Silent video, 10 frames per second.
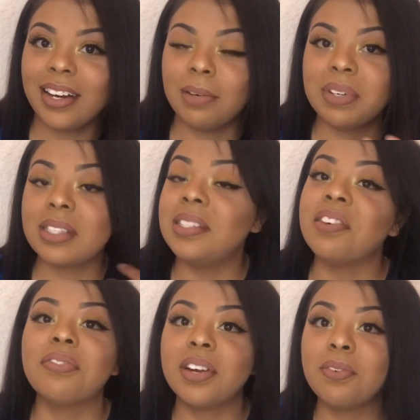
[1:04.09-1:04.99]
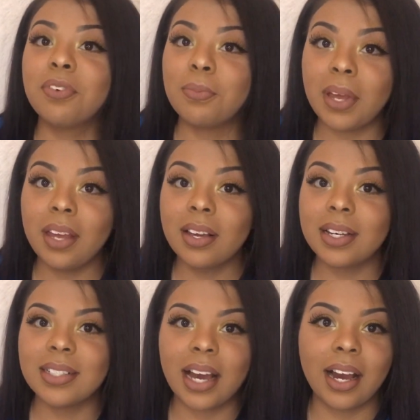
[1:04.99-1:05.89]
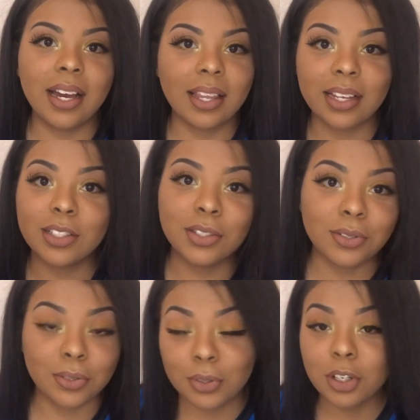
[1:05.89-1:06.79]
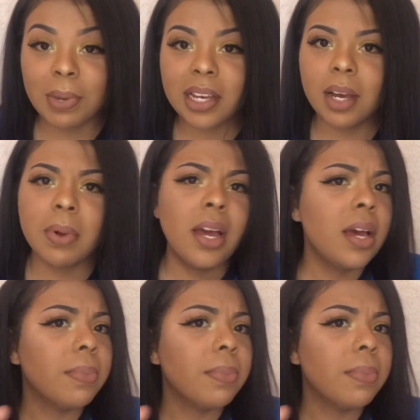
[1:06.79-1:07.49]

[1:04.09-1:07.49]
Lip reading: It's different for me because I like to do neutral makeup,